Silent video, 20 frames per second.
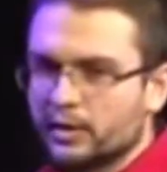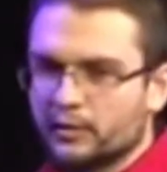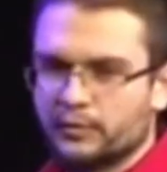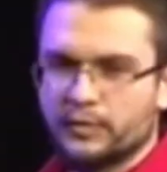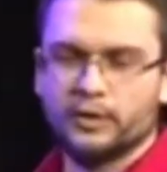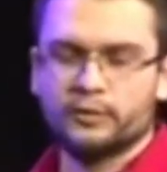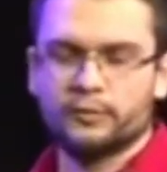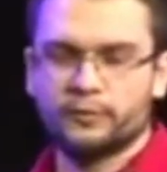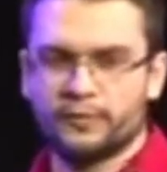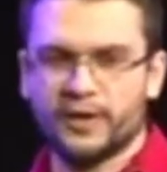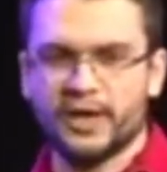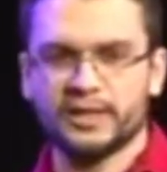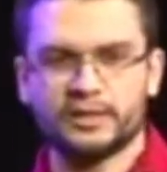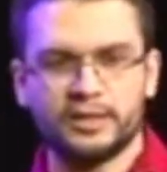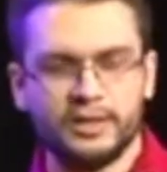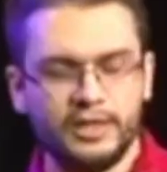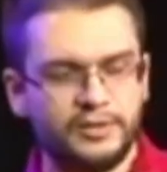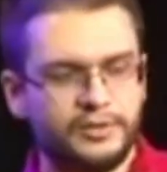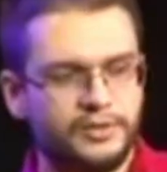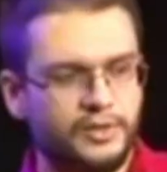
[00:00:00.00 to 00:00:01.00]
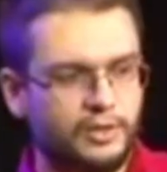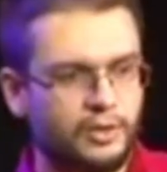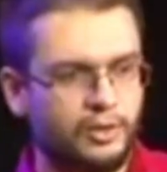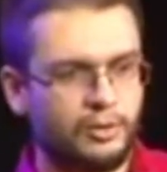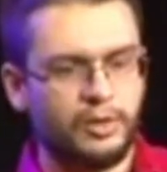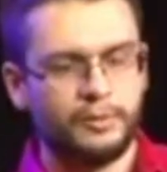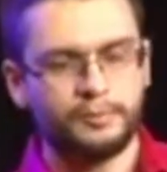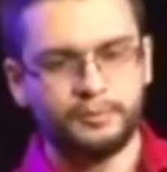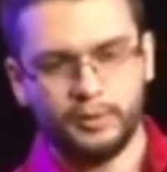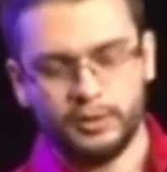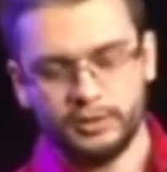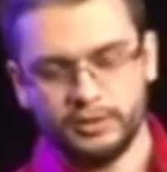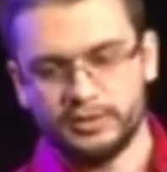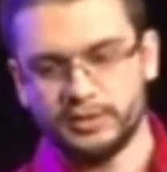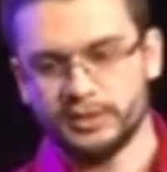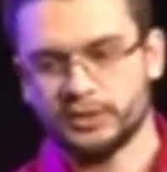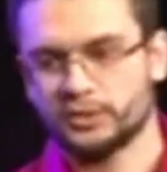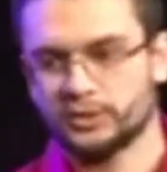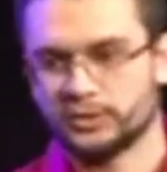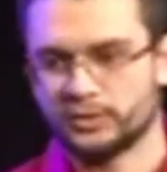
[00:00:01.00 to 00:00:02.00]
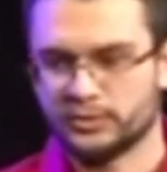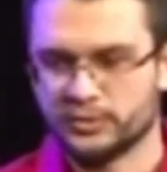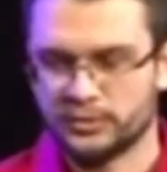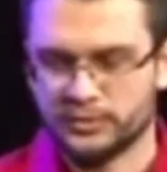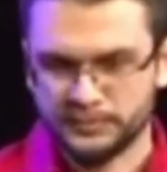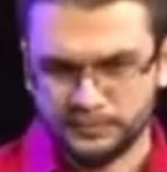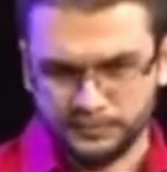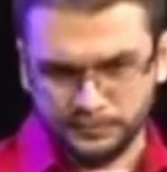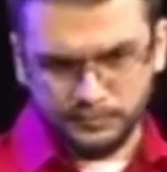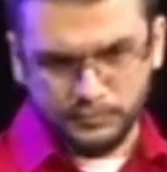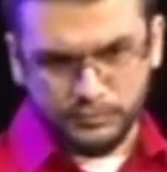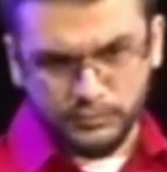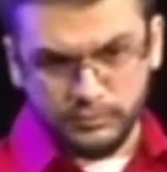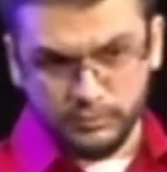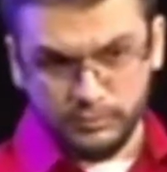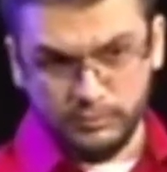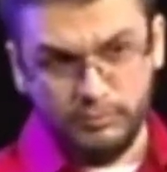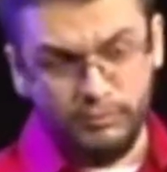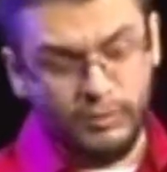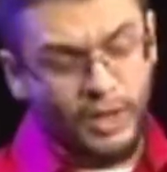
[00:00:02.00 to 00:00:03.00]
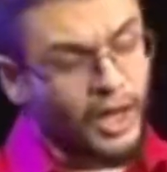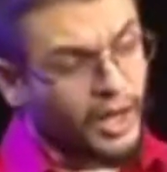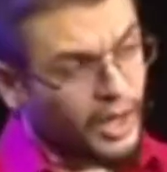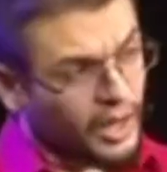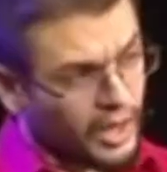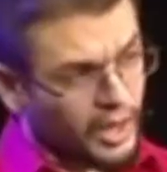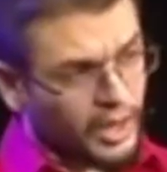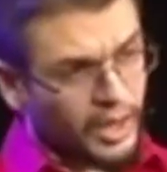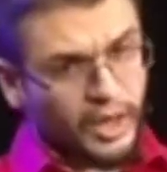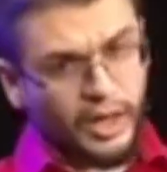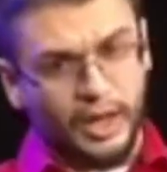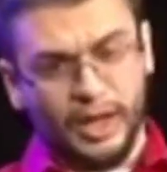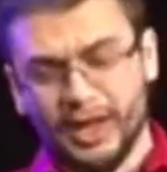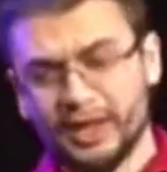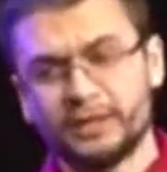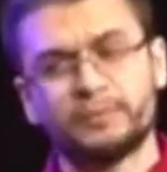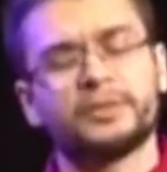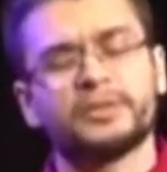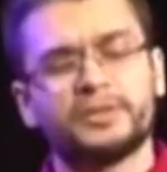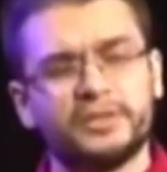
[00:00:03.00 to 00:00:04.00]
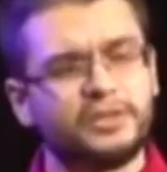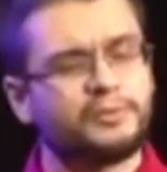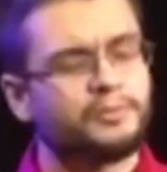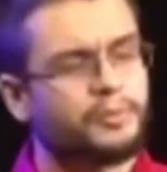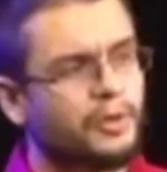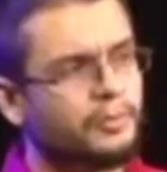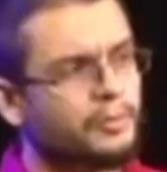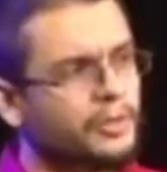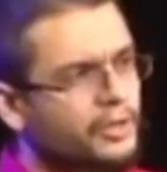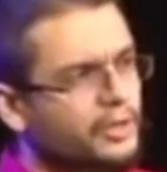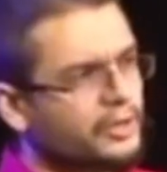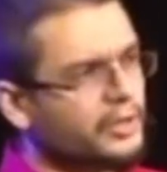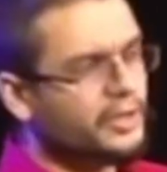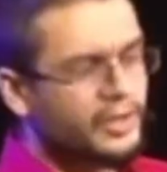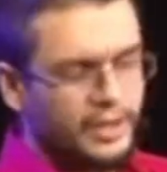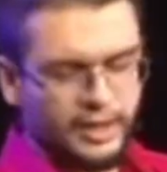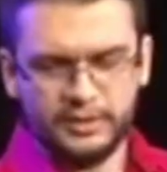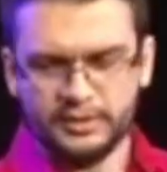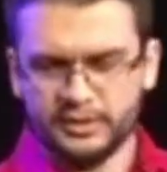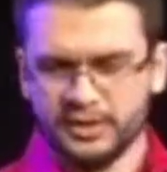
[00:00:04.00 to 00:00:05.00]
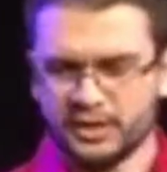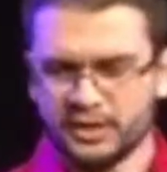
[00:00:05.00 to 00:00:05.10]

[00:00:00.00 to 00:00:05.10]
of our fat, lazy, corrupt politicians. NBC is probably going to cut